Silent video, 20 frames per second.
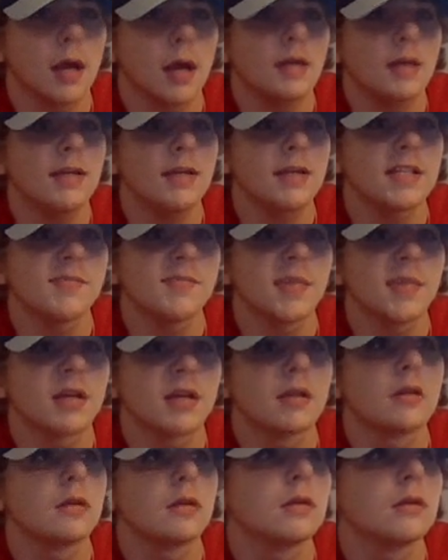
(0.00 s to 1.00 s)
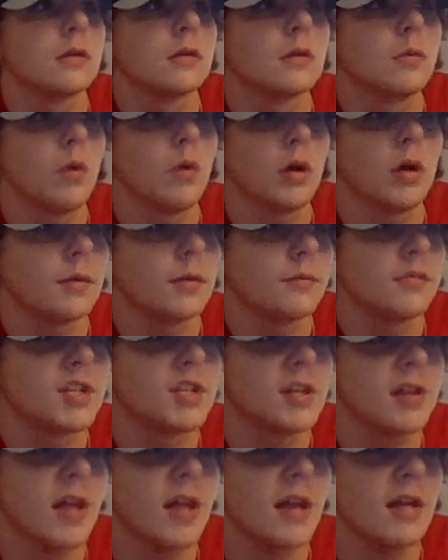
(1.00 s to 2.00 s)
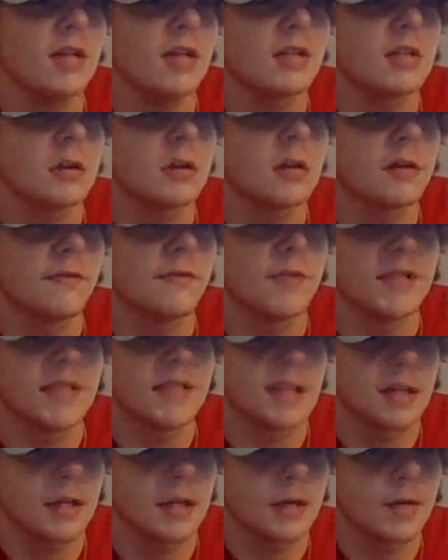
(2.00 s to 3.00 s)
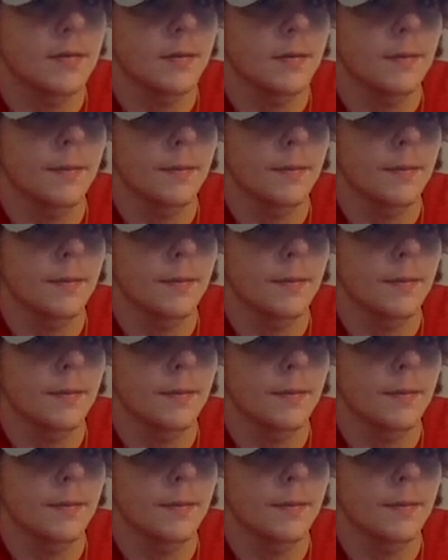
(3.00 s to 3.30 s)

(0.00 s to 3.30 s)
I like this pick. Welcome to the NHL, Vasily.